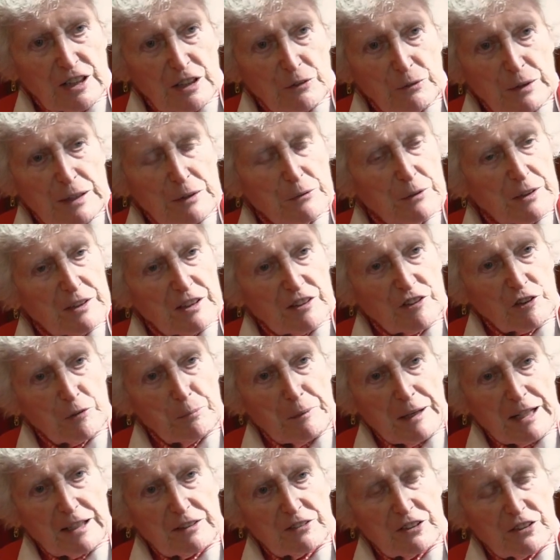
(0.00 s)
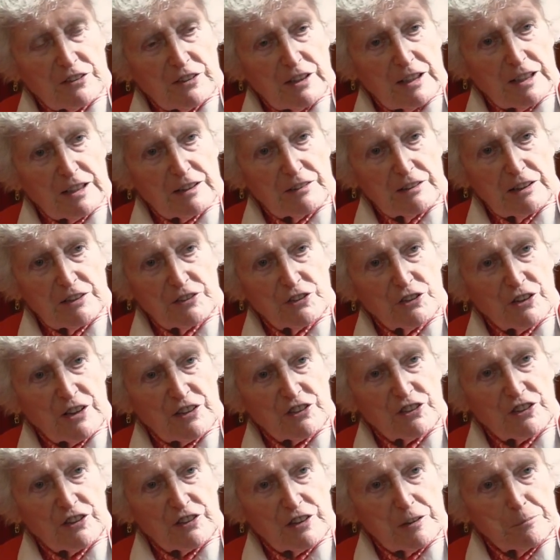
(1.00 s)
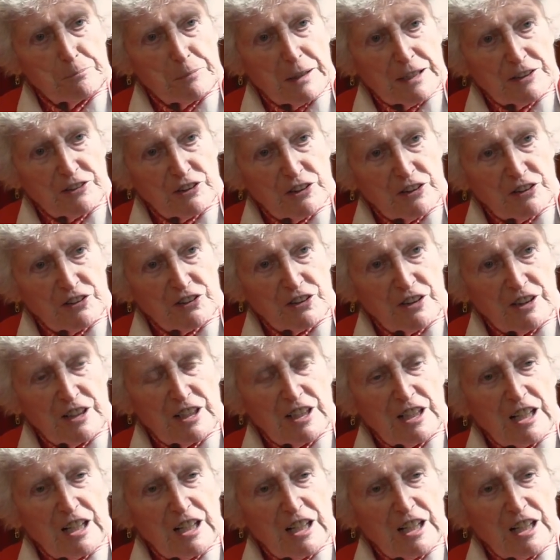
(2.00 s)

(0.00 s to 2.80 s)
we would expect to take an interest in the budget